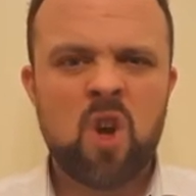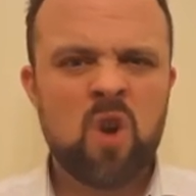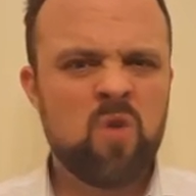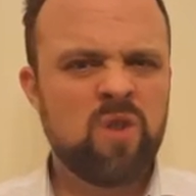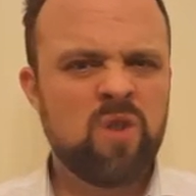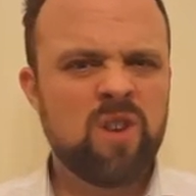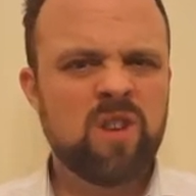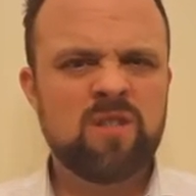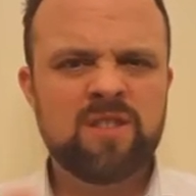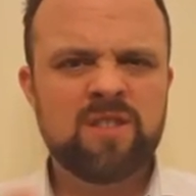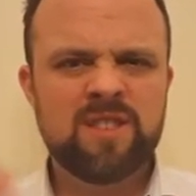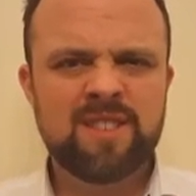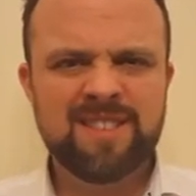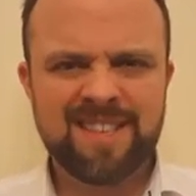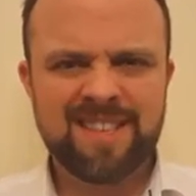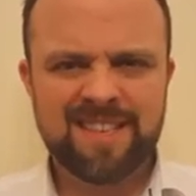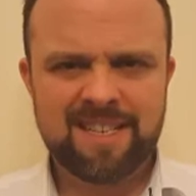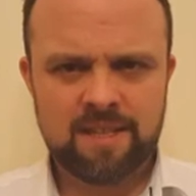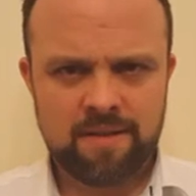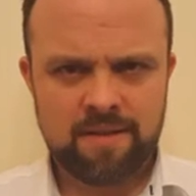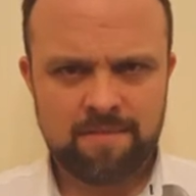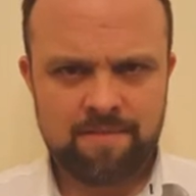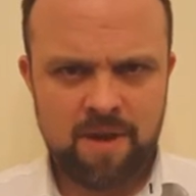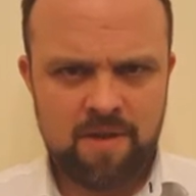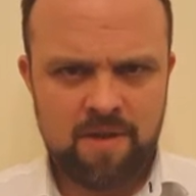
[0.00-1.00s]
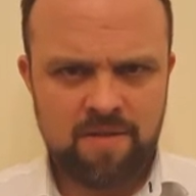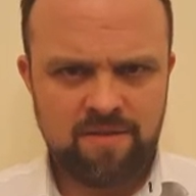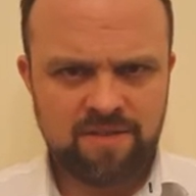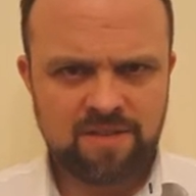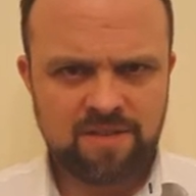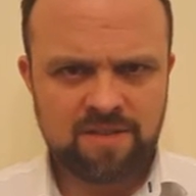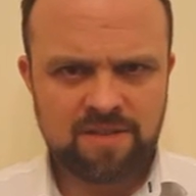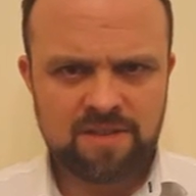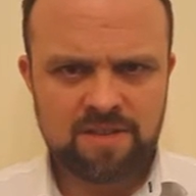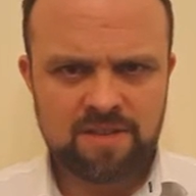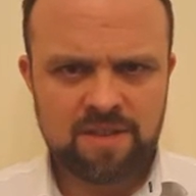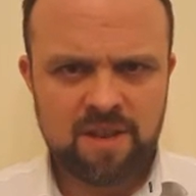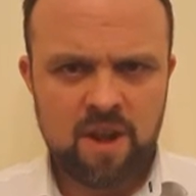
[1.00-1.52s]
Who uses this the
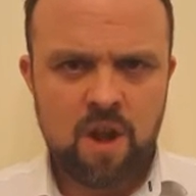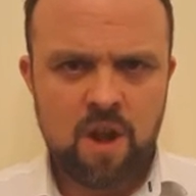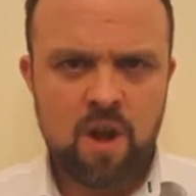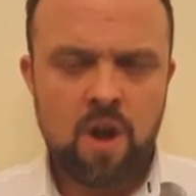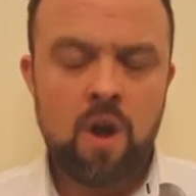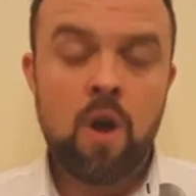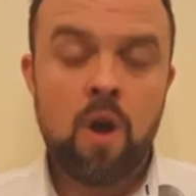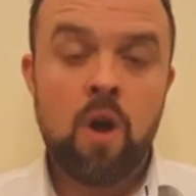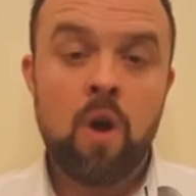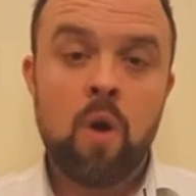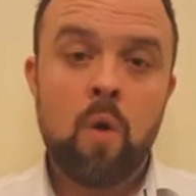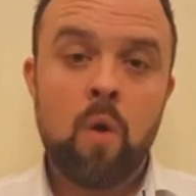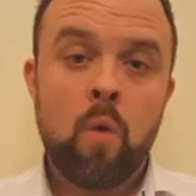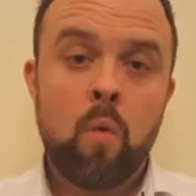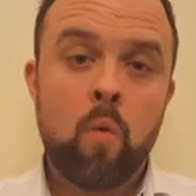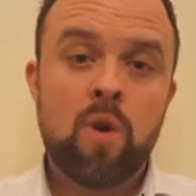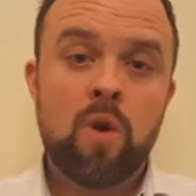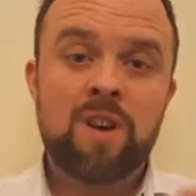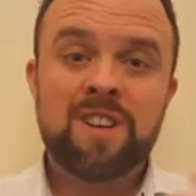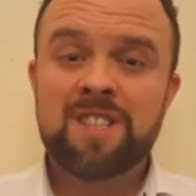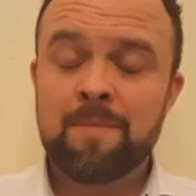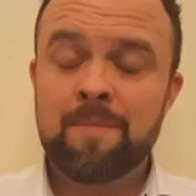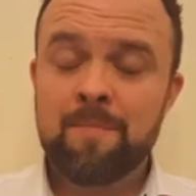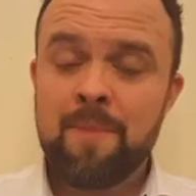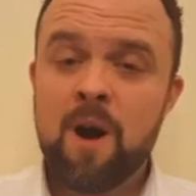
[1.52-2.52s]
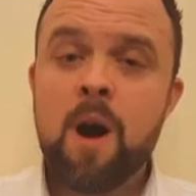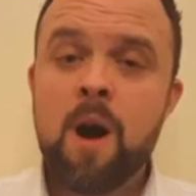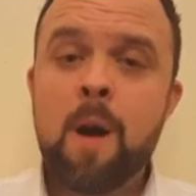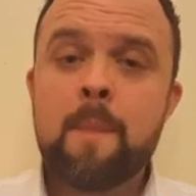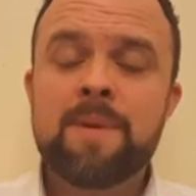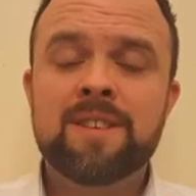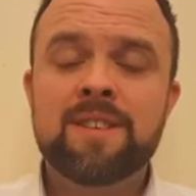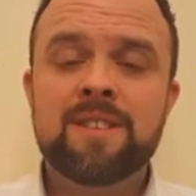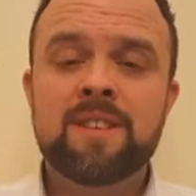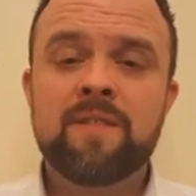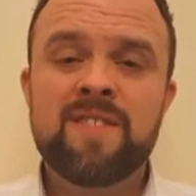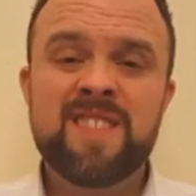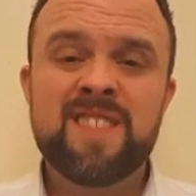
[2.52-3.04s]
most? What is the
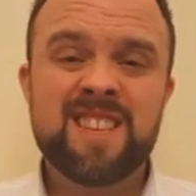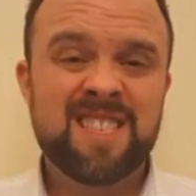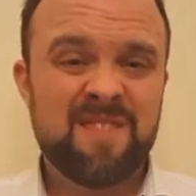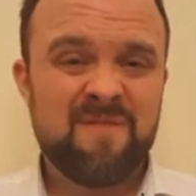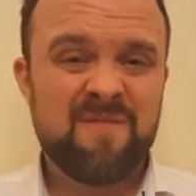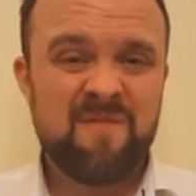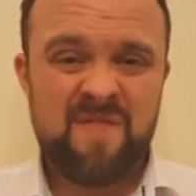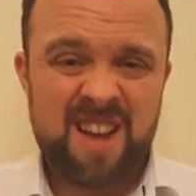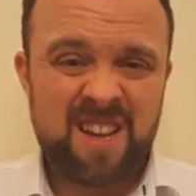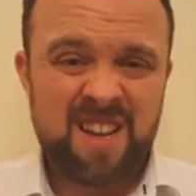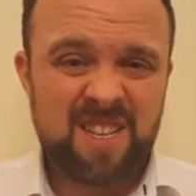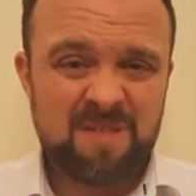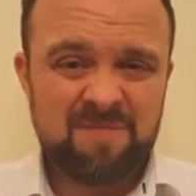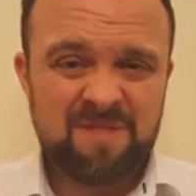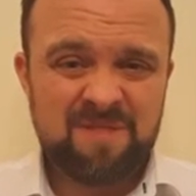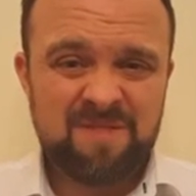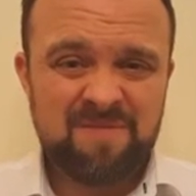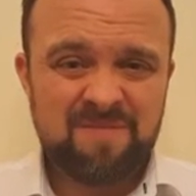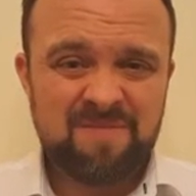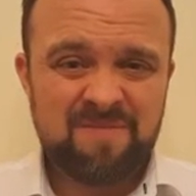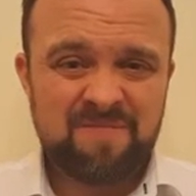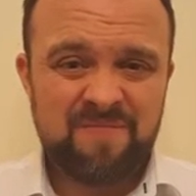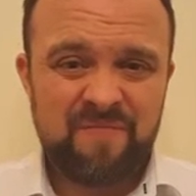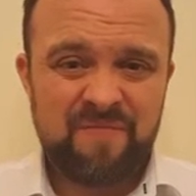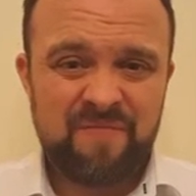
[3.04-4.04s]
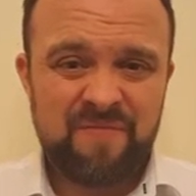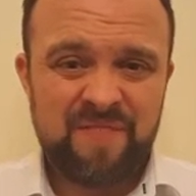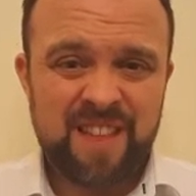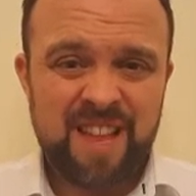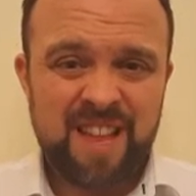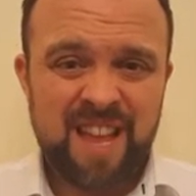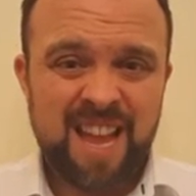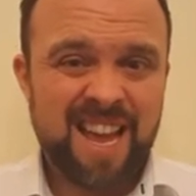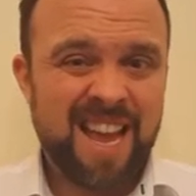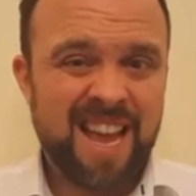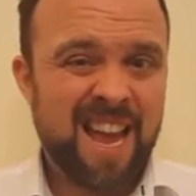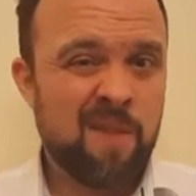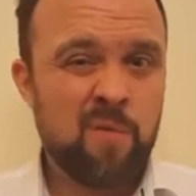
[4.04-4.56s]
purpose of this investment?
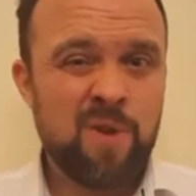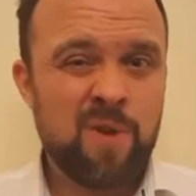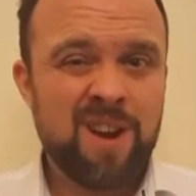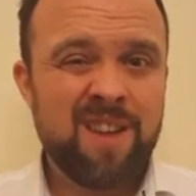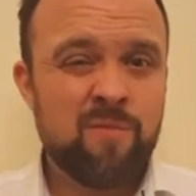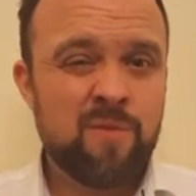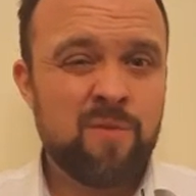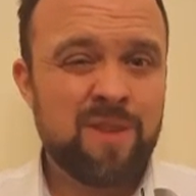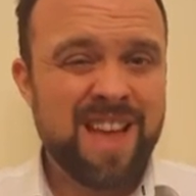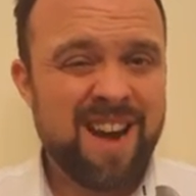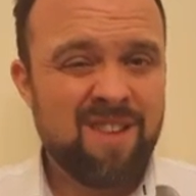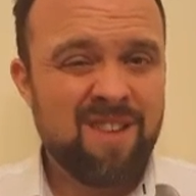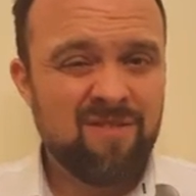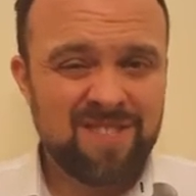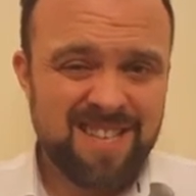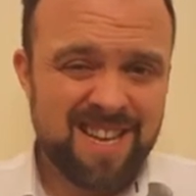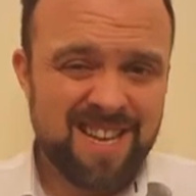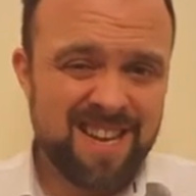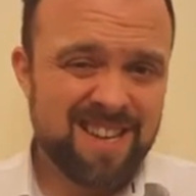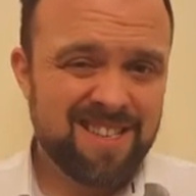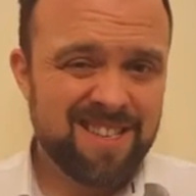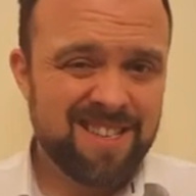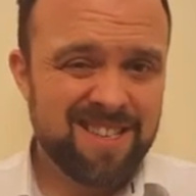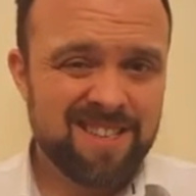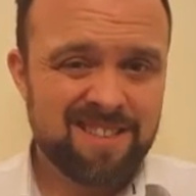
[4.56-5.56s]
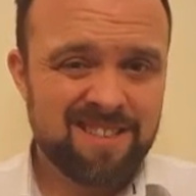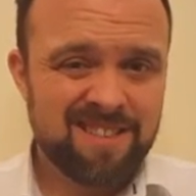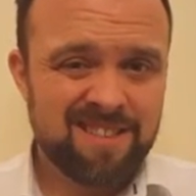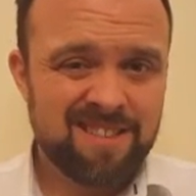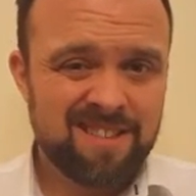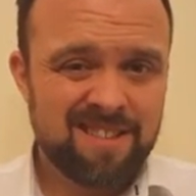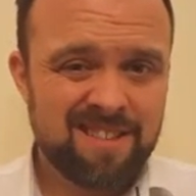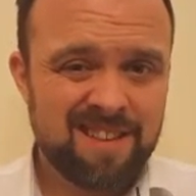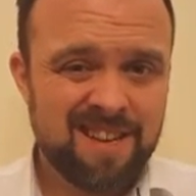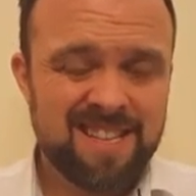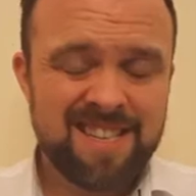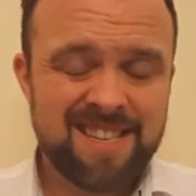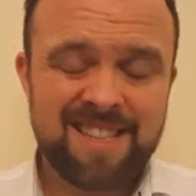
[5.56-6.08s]
Can we live without it?
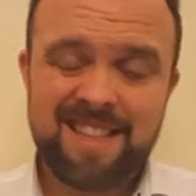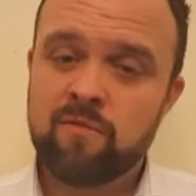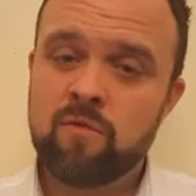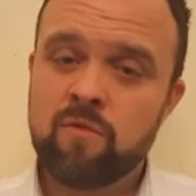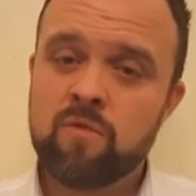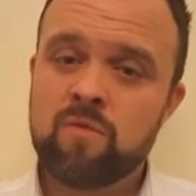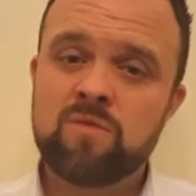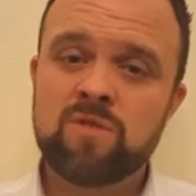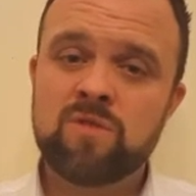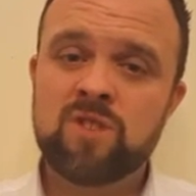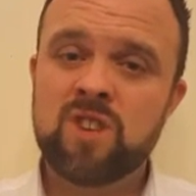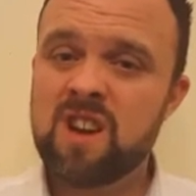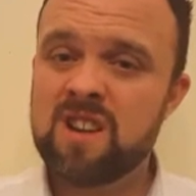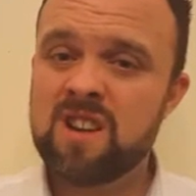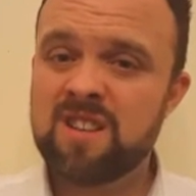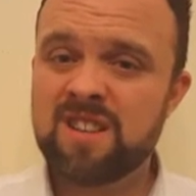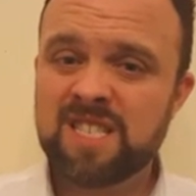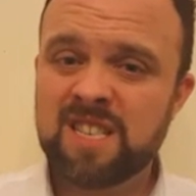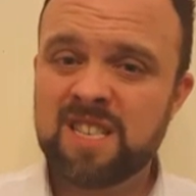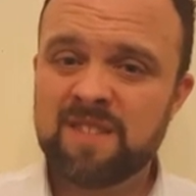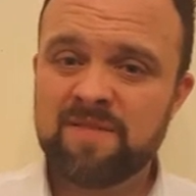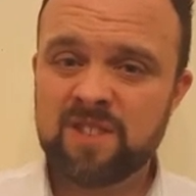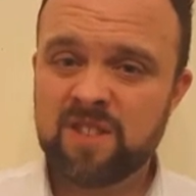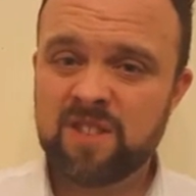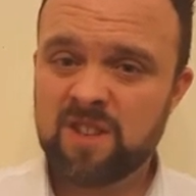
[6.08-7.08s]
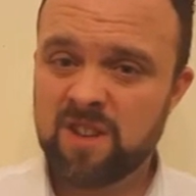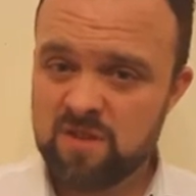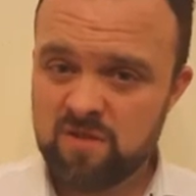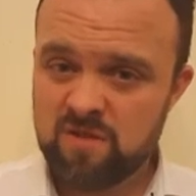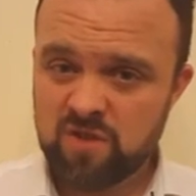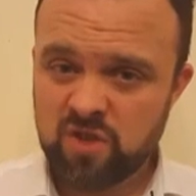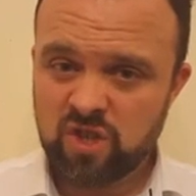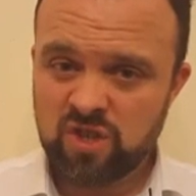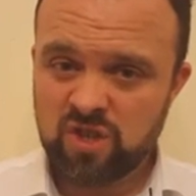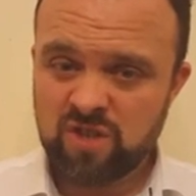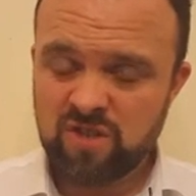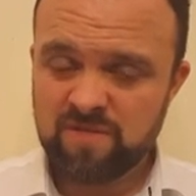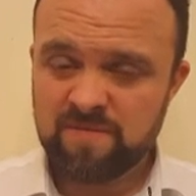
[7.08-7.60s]
Is there an alternative
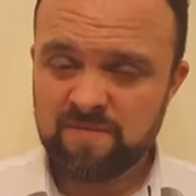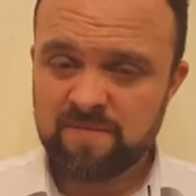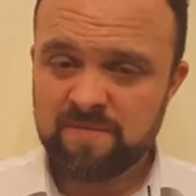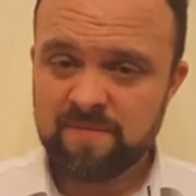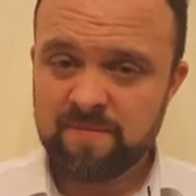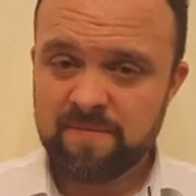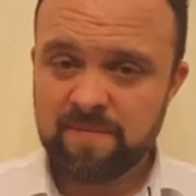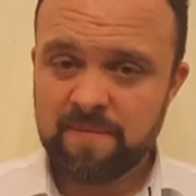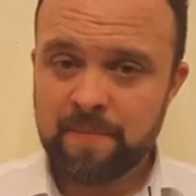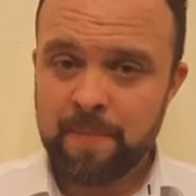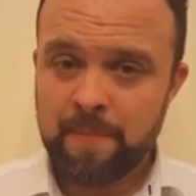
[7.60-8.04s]
solution?